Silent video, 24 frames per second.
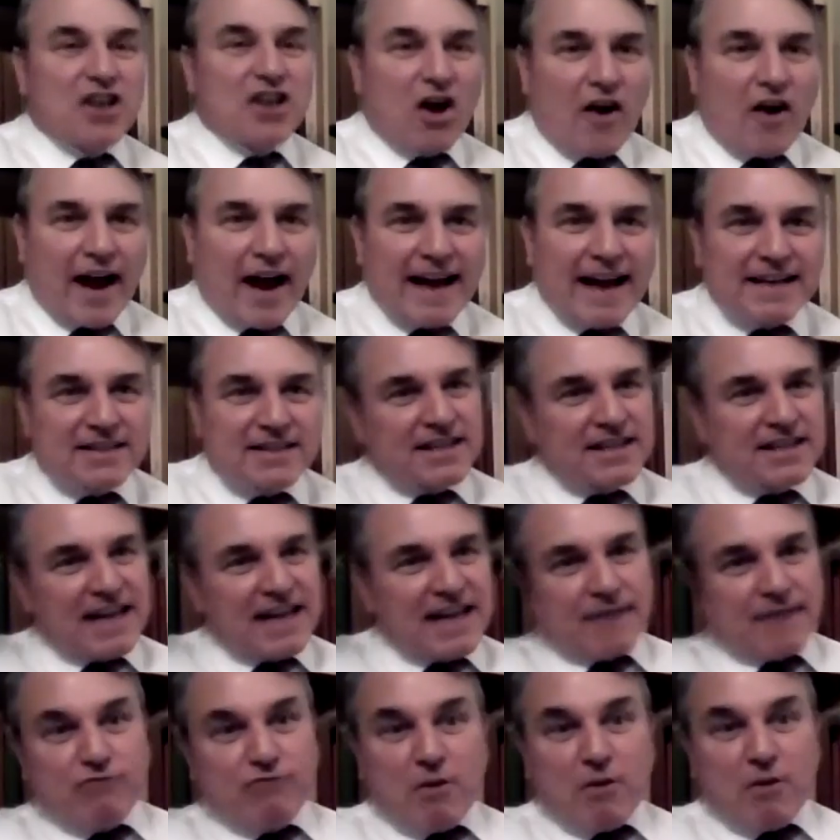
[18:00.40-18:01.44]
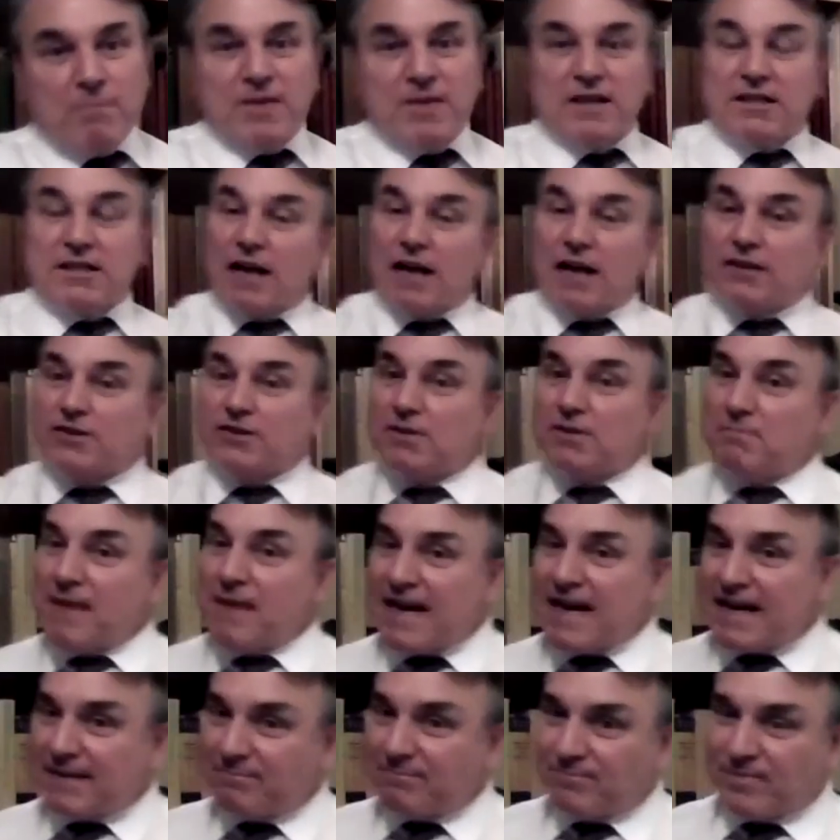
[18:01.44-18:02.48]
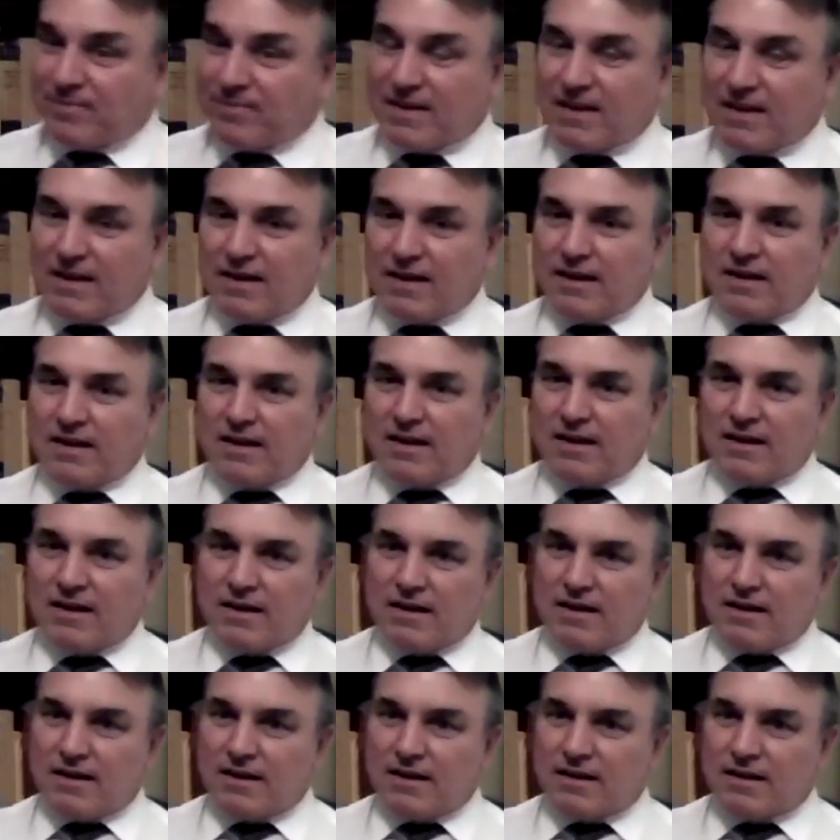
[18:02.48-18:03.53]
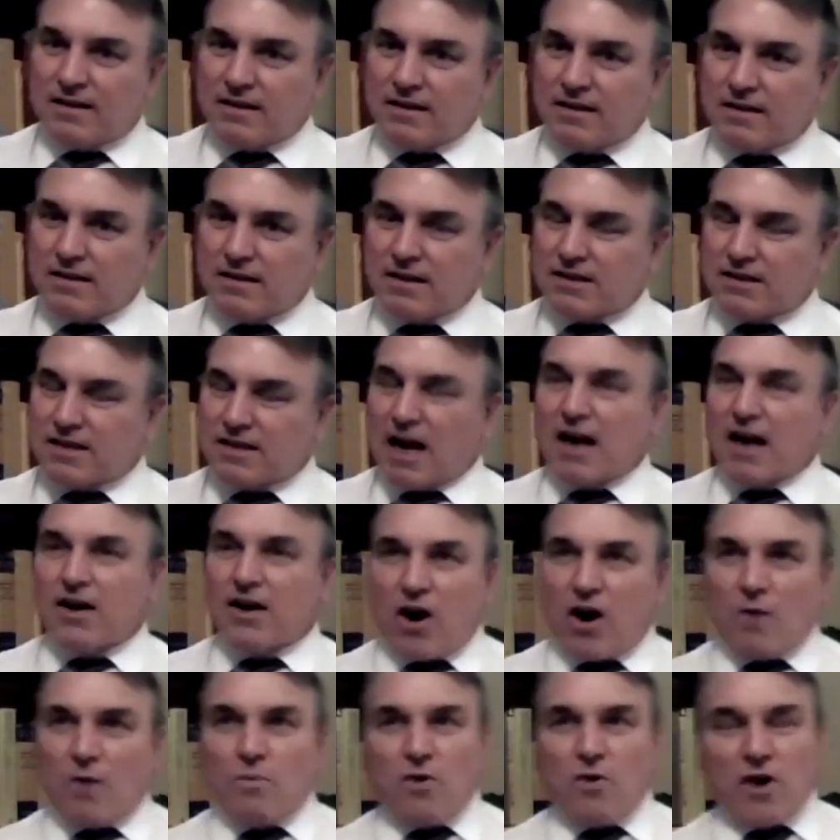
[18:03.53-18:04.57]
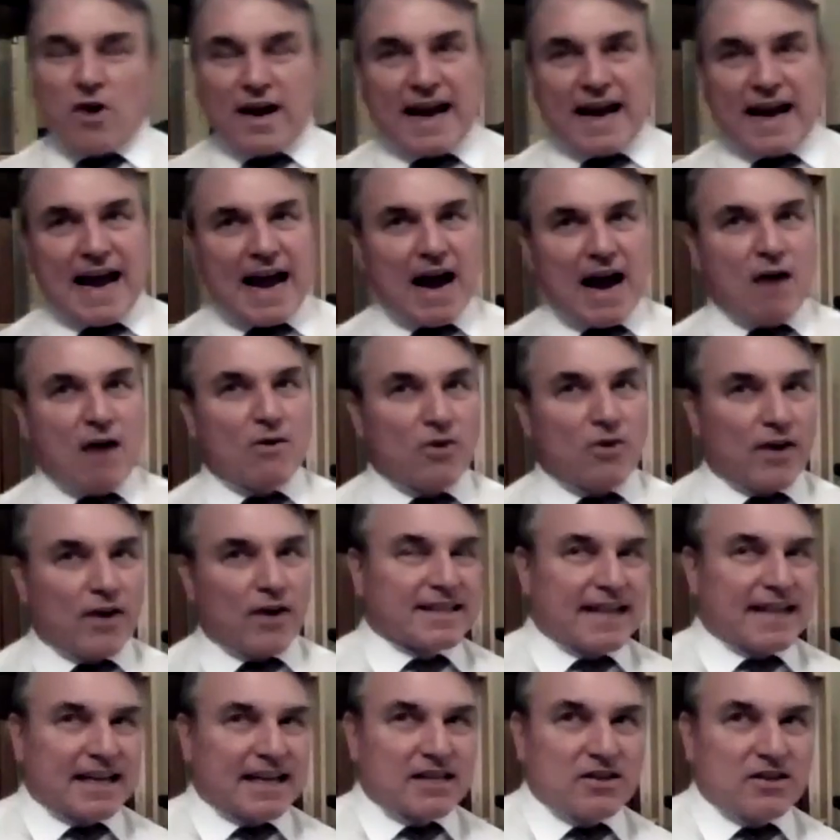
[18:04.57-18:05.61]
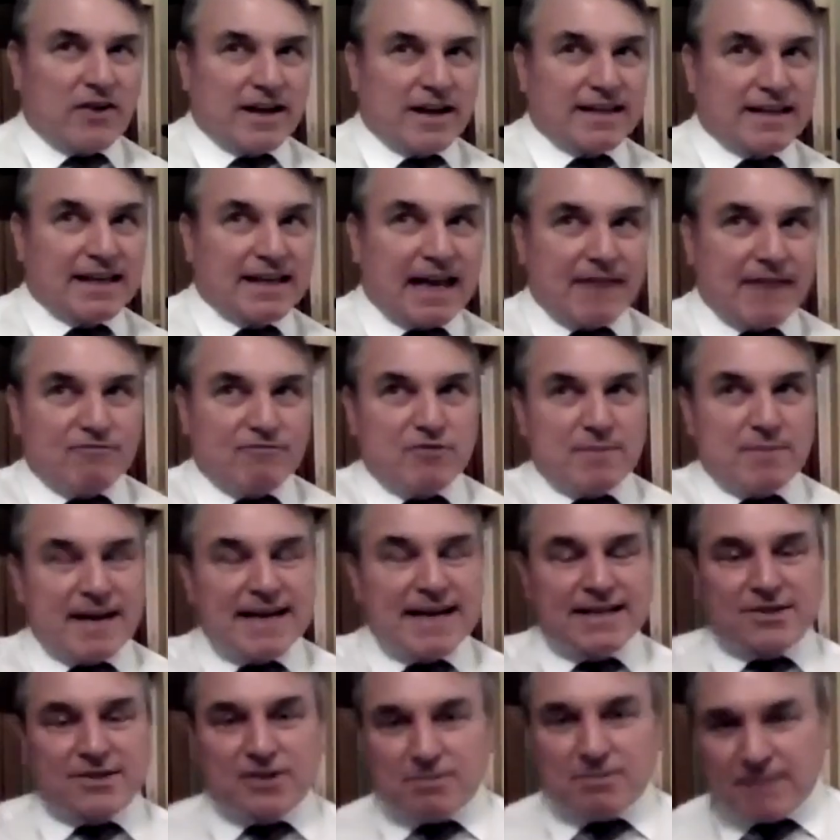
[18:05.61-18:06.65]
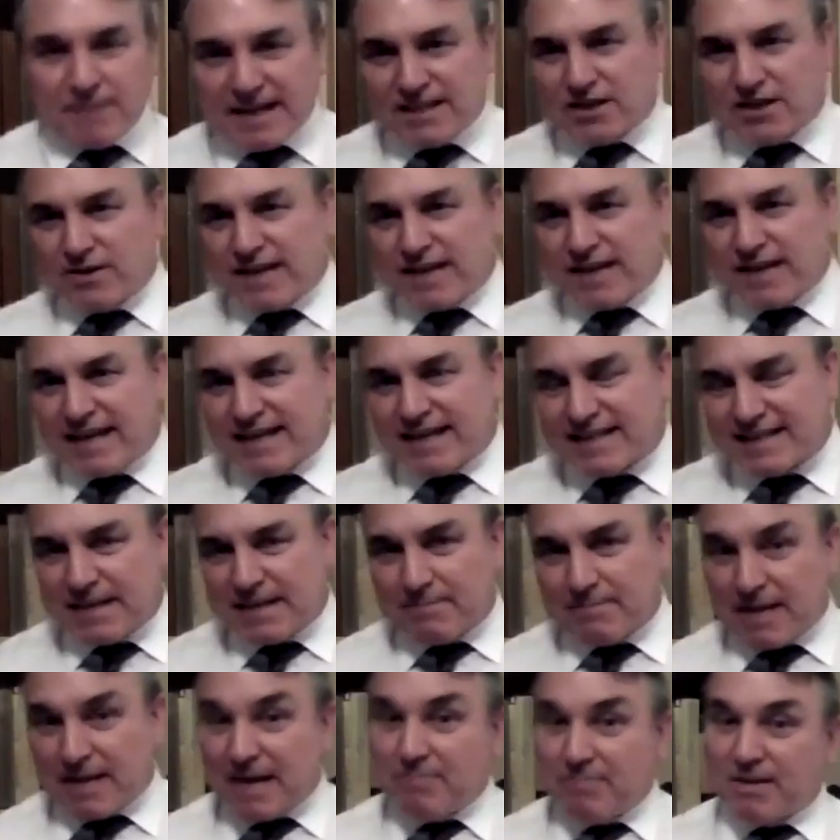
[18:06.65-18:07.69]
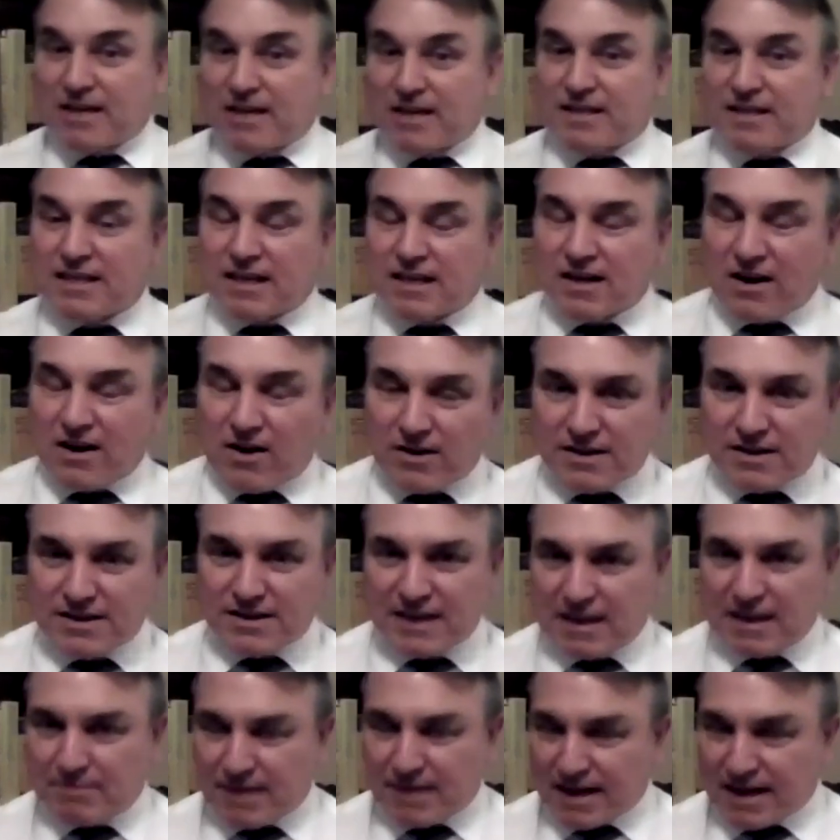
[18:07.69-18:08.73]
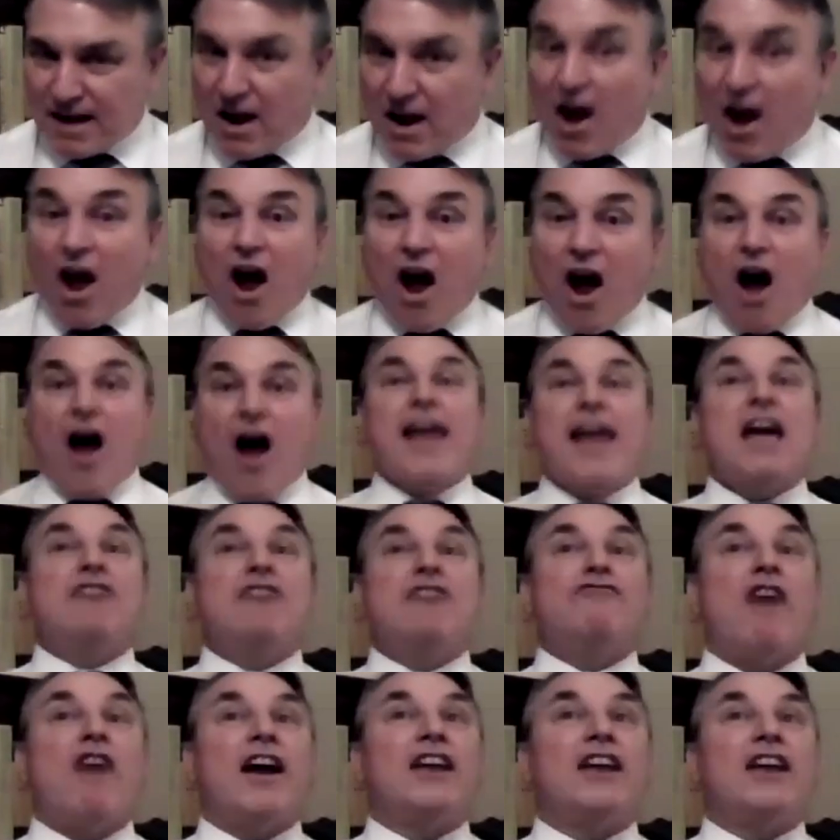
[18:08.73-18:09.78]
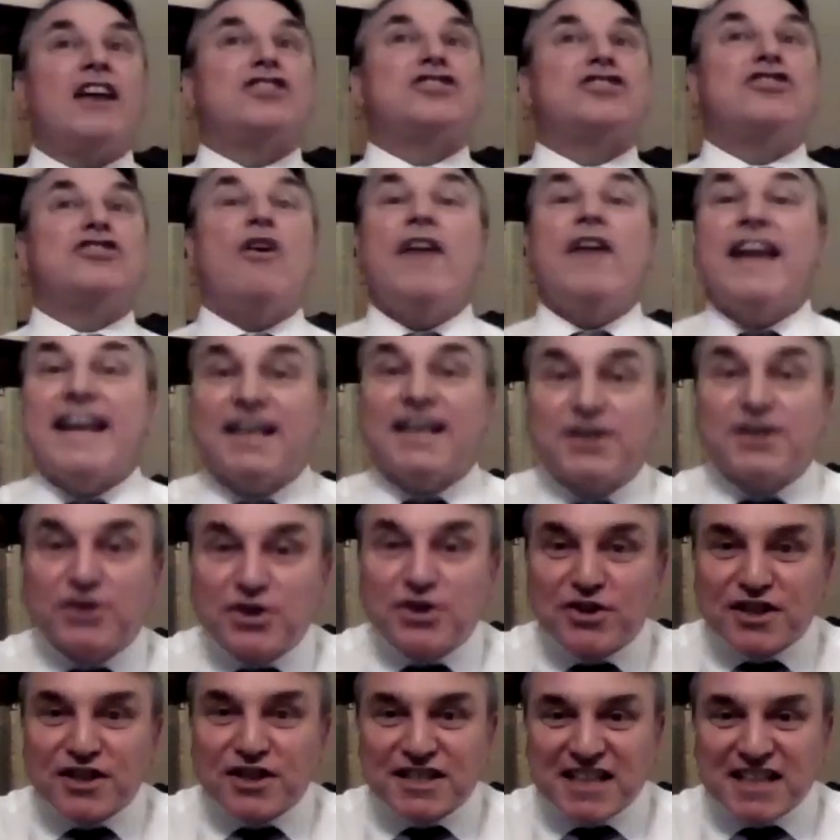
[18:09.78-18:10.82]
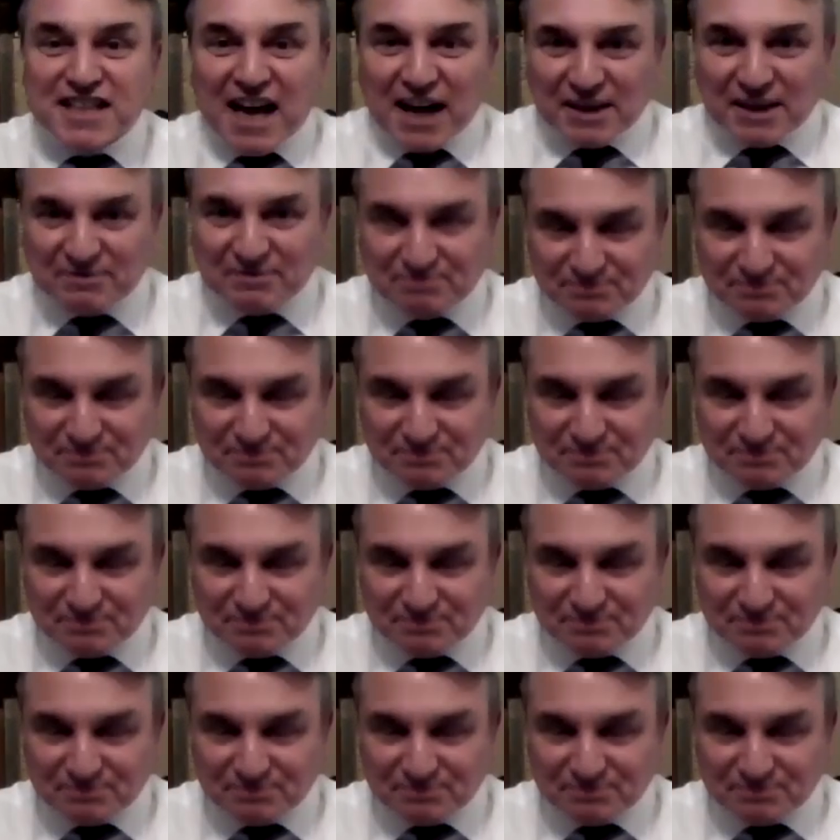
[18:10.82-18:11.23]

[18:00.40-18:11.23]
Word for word: light to get from the sun to me. The sun can't work out how long it takes light to get from it to me so that it can see me because it can't see me. I can write a sonnet to the sun.